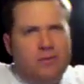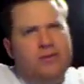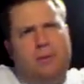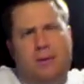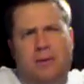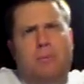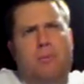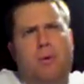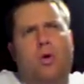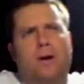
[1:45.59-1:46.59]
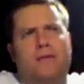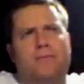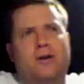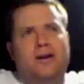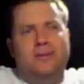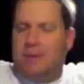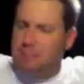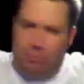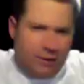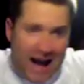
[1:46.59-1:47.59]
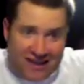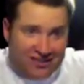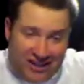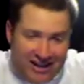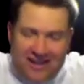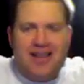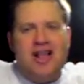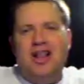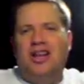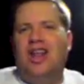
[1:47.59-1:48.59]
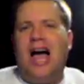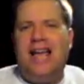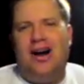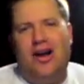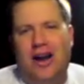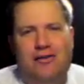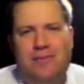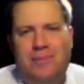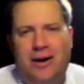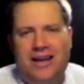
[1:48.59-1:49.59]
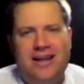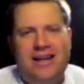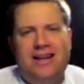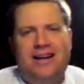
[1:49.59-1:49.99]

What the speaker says: that's probably a poor way of putting it, but blasting light on everybody